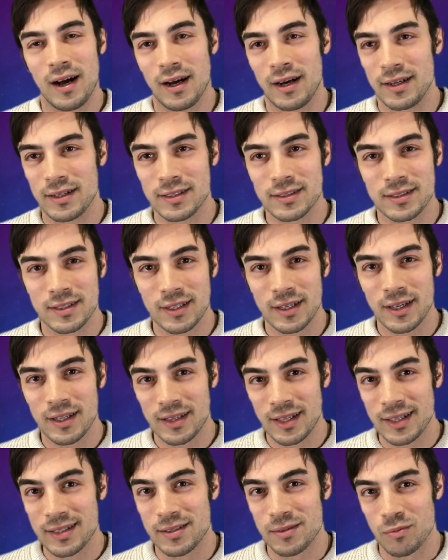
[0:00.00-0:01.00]
honestly
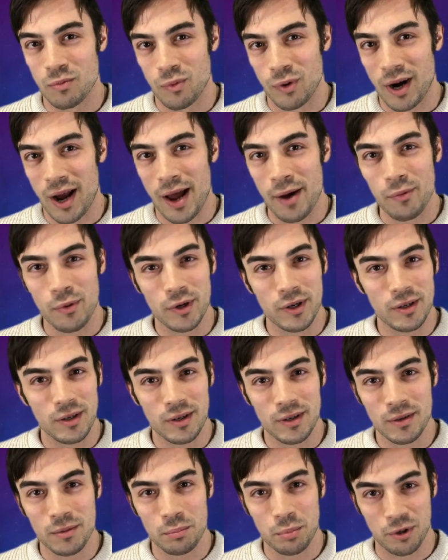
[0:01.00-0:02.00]
that's what I would
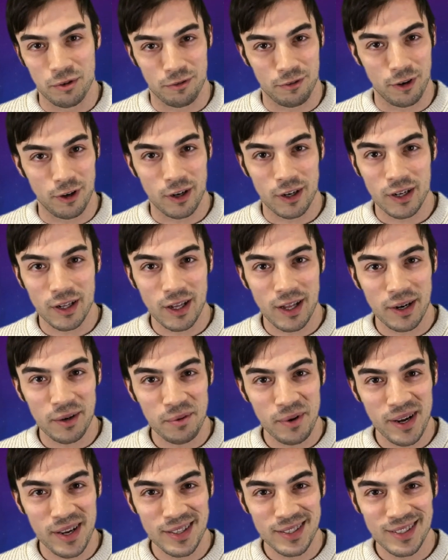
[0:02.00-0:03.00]
prefer in a lot
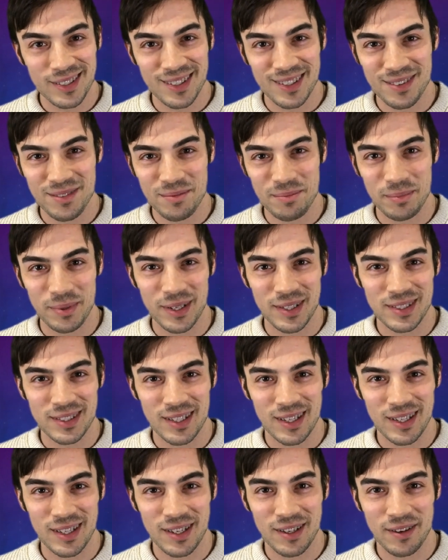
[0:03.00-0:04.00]
of ways, but
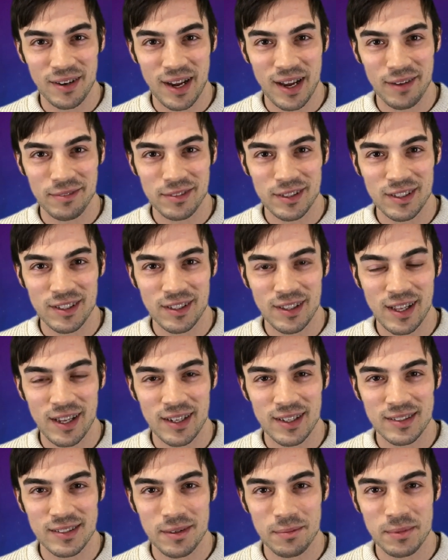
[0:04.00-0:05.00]
uh, you don't have to do
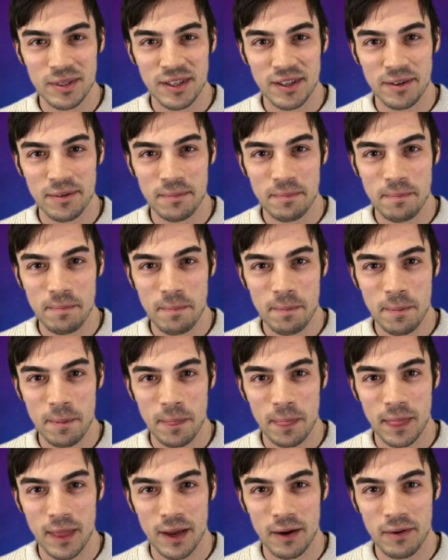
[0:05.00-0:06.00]
that. It's up to you.
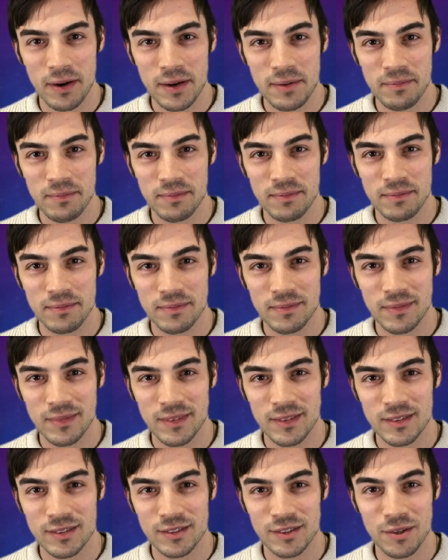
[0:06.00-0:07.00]
All right.
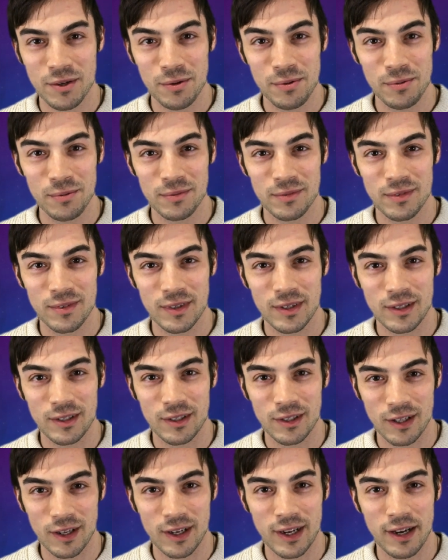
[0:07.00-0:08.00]
So
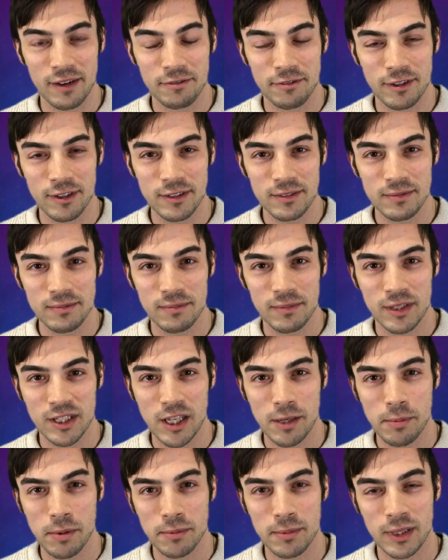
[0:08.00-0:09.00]
good luck. Have fun.
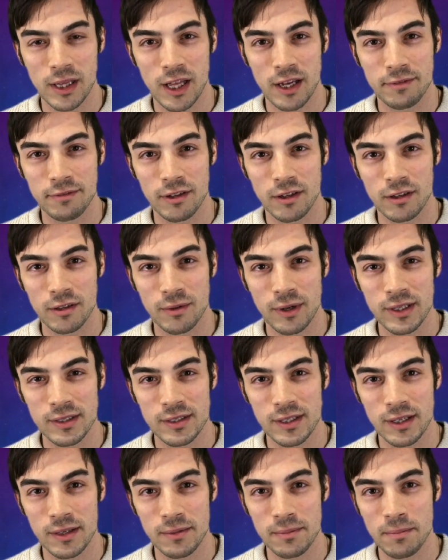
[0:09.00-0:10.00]
Keep up the lifelong
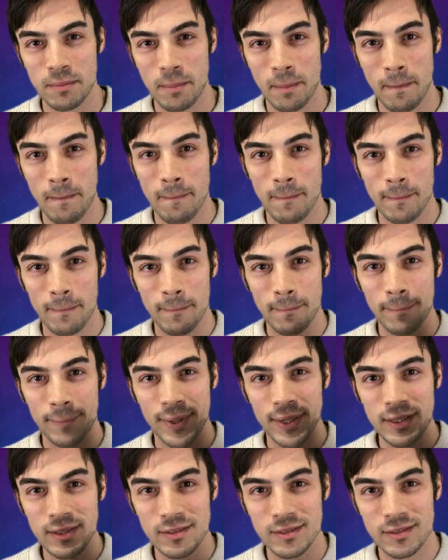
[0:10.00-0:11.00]
questing.
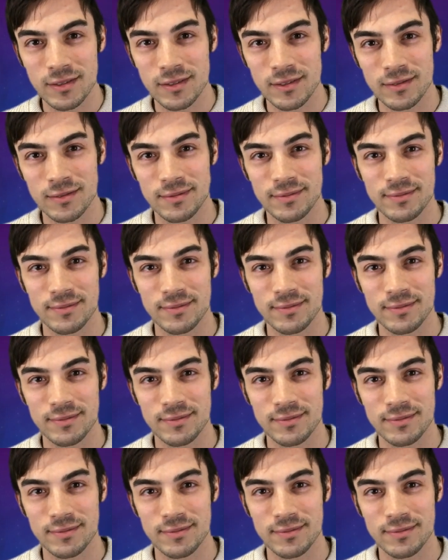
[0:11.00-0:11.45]
Peace.